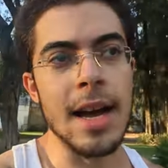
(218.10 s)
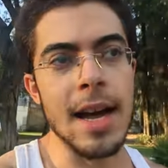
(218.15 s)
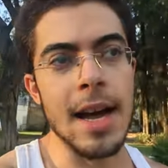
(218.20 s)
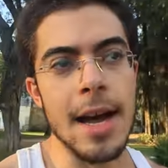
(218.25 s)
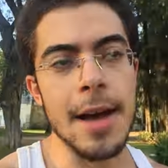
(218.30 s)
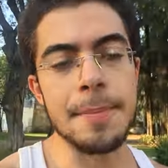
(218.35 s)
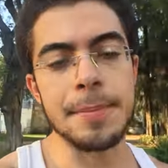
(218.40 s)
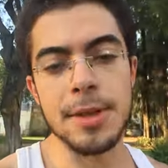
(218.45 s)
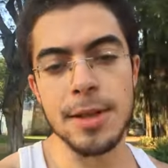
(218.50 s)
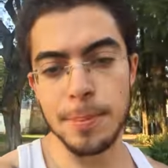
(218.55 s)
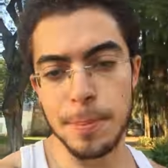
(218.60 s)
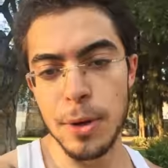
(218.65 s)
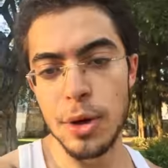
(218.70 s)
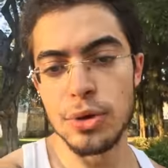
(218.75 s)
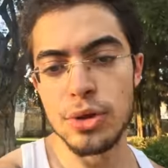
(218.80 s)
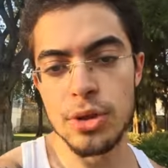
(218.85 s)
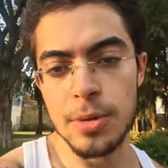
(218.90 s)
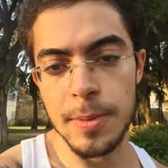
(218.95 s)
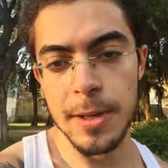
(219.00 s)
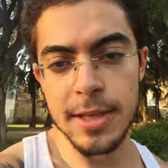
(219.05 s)
I'm
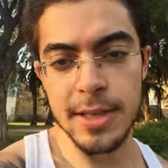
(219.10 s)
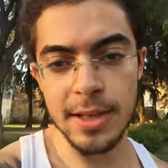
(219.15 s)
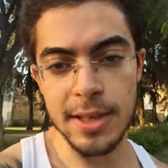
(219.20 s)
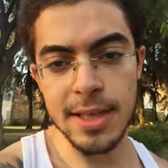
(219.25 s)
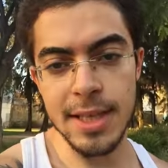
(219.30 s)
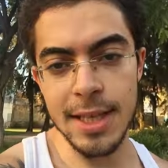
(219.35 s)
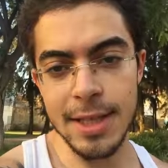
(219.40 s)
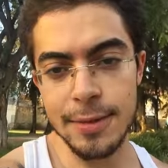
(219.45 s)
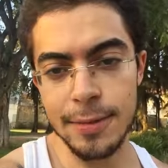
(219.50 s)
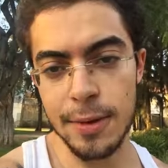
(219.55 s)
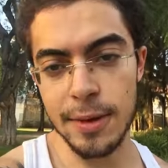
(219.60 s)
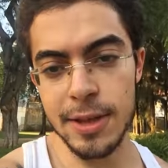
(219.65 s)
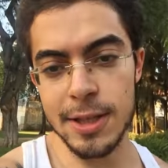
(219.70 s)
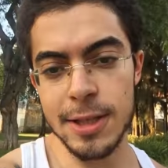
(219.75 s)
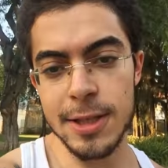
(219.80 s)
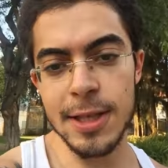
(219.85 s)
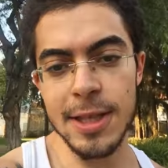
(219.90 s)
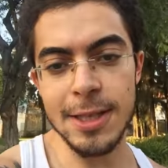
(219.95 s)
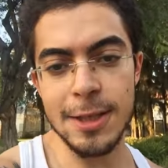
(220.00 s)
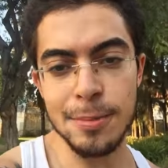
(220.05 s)
supposed to be successful.
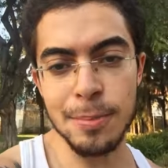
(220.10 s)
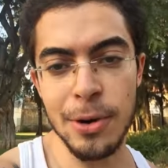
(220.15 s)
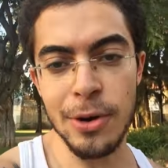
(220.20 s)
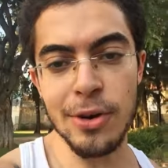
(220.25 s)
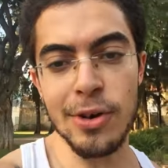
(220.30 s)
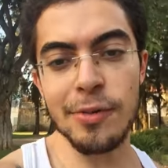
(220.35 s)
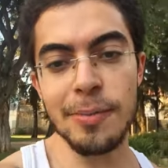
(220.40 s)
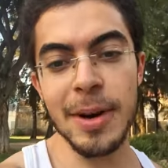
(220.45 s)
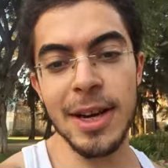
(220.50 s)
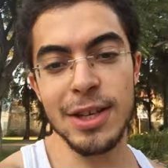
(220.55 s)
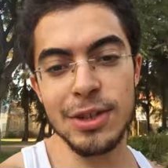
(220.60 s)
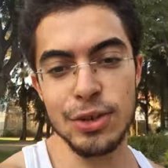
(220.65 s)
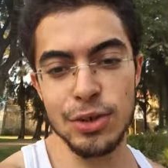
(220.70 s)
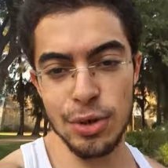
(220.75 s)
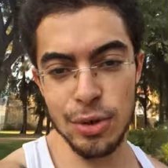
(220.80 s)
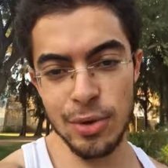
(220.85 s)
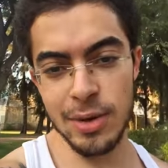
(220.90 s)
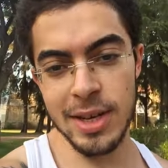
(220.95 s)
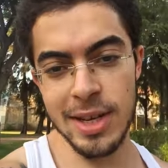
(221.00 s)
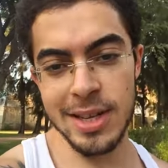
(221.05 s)
It's, it's part of my
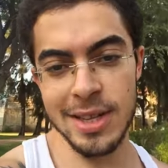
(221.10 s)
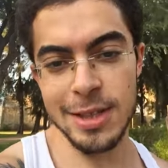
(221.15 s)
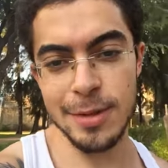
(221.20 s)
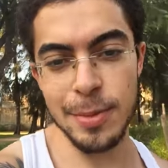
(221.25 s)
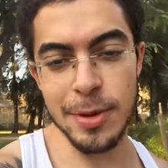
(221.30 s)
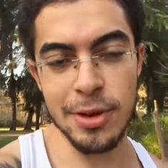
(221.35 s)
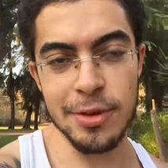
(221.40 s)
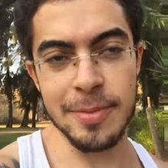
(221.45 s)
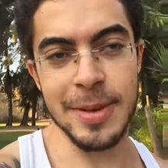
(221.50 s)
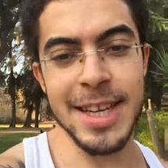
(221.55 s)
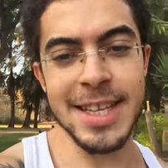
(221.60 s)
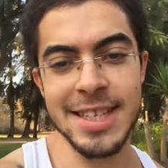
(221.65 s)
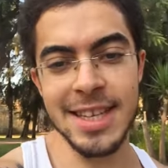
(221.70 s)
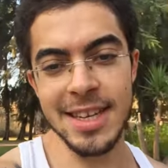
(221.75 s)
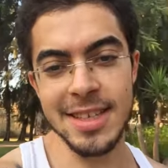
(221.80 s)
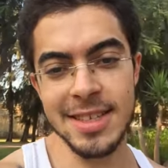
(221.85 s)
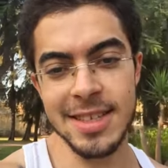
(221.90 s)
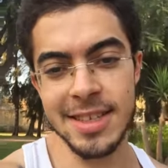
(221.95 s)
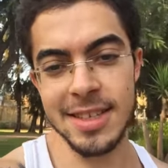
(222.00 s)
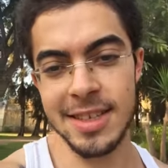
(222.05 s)
journey, it's part of my
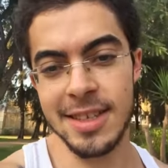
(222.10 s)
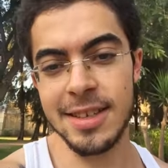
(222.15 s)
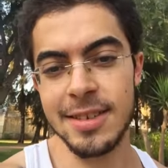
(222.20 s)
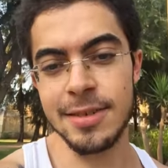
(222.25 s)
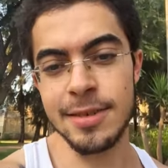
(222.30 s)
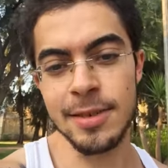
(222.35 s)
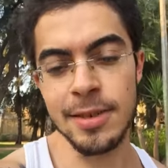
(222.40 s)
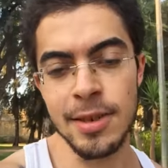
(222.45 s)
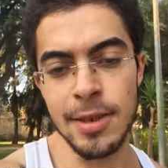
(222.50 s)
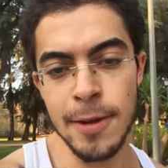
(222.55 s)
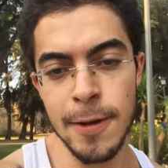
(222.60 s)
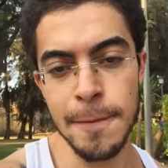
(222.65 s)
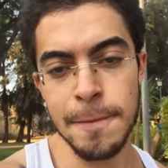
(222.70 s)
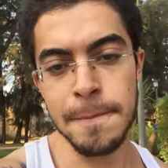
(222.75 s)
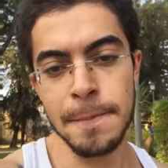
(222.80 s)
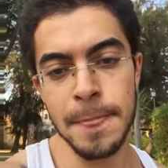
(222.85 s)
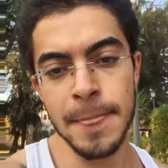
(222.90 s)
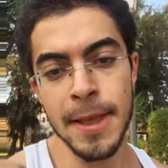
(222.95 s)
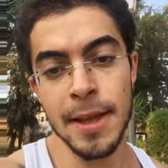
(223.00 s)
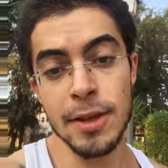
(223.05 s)
destiny
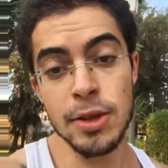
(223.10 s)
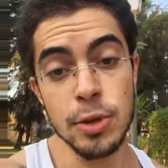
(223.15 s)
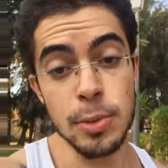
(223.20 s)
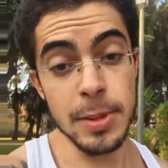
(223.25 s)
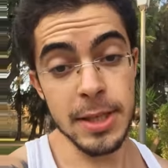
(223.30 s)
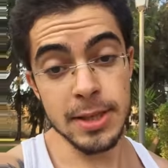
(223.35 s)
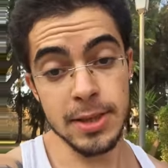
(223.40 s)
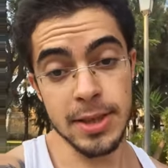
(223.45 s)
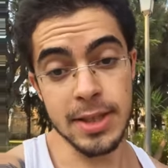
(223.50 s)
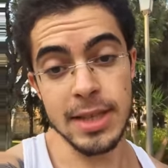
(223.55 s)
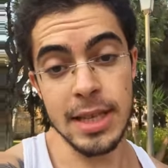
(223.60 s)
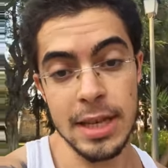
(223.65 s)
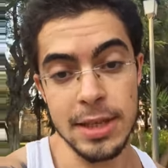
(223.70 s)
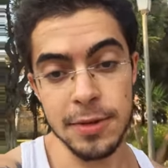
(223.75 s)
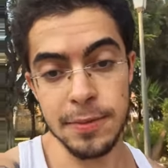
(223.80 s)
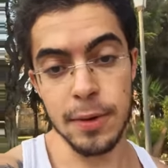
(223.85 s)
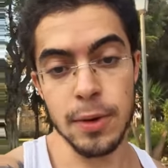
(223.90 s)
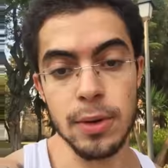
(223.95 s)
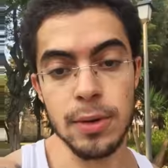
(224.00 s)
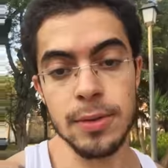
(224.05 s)
to be
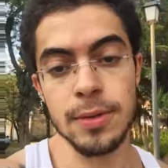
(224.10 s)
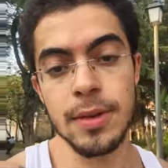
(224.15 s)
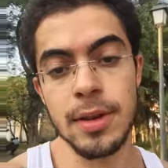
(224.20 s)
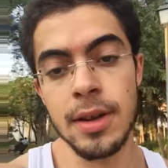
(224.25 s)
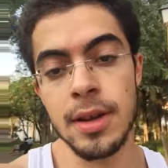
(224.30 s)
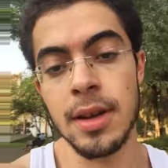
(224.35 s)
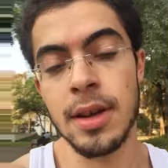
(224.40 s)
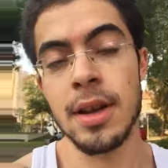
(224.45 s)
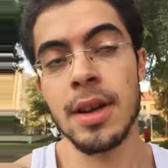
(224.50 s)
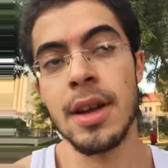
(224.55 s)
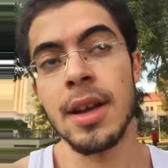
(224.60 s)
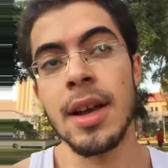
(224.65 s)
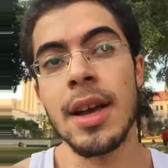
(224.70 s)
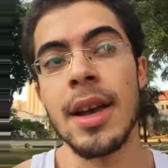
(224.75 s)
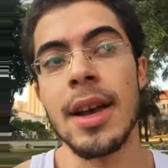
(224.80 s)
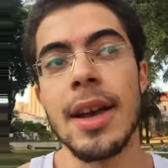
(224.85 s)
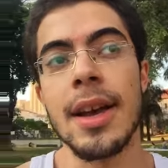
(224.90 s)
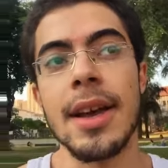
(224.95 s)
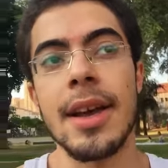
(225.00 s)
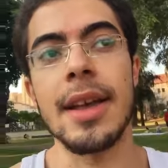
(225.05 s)
successful.
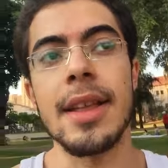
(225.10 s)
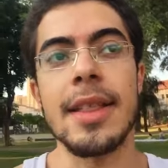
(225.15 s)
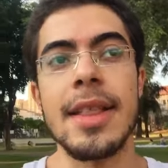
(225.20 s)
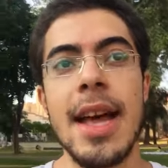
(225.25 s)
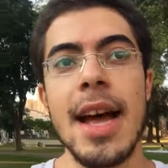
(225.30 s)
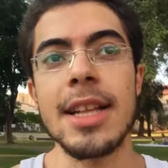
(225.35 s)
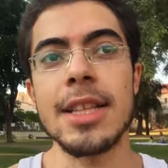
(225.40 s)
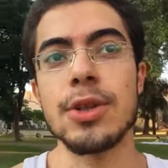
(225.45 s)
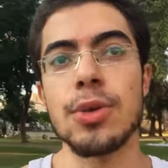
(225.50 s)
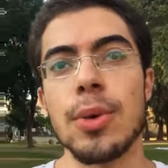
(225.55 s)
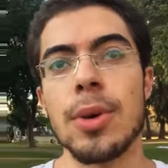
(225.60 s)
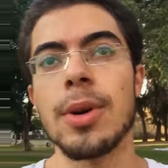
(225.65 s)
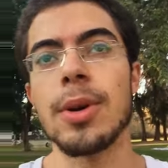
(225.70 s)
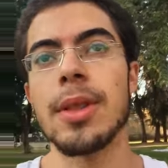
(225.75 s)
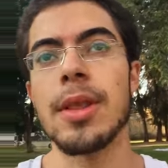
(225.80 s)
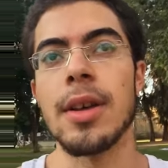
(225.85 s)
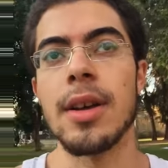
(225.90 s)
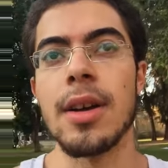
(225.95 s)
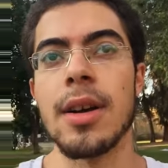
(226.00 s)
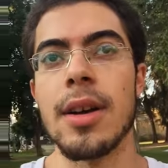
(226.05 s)
And that's where
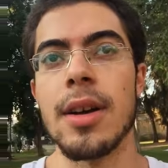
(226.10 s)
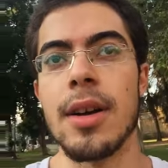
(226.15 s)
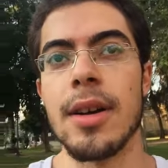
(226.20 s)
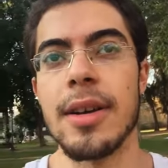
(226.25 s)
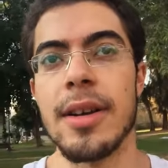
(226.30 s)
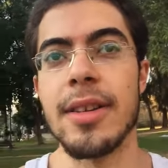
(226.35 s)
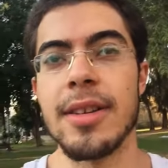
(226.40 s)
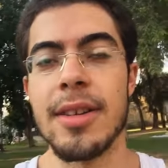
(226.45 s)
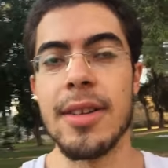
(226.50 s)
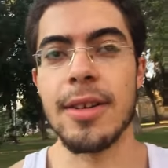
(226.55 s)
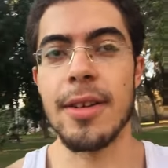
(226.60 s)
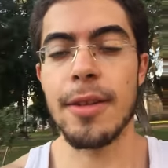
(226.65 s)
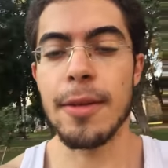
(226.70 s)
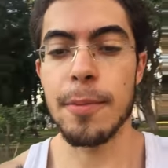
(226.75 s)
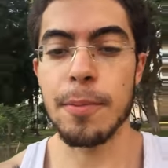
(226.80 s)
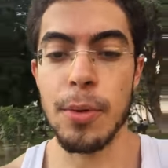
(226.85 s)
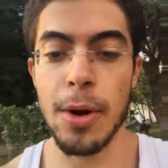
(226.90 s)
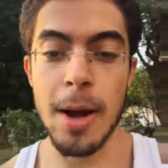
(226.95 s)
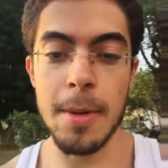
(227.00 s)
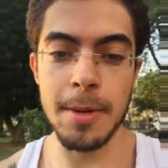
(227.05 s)
the, the
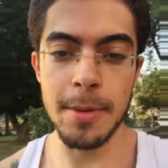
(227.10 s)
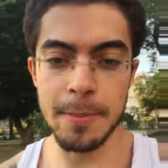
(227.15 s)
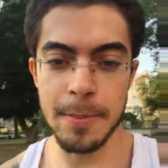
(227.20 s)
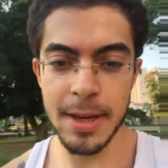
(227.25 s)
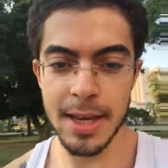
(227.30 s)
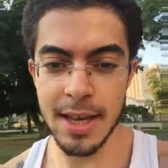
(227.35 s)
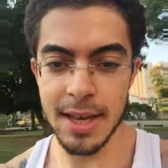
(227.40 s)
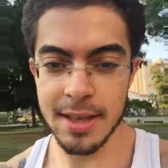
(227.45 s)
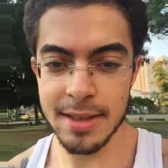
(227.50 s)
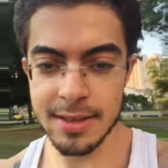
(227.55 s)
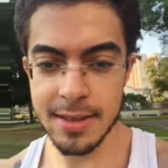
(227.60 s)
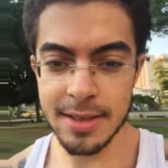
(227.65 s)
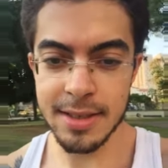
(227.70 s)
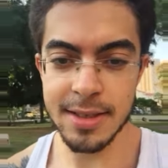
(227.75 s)
problem begins.